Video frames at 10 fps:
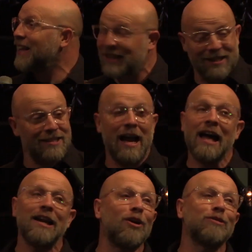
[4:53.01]
Like, 'cause
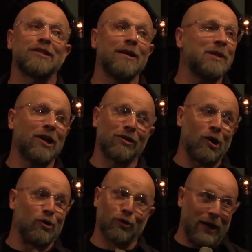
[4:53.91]
I know some of y'all
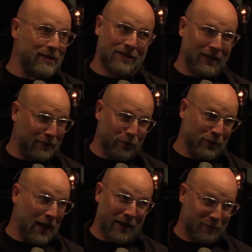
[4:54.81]
go crazy at those
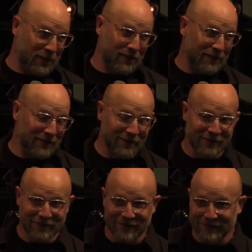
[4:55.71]
games.
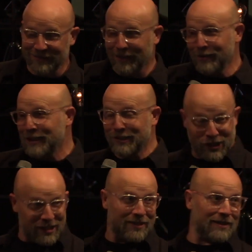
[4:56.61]
Y'all need
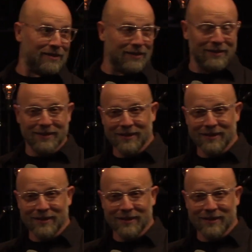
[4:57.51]
Jesus.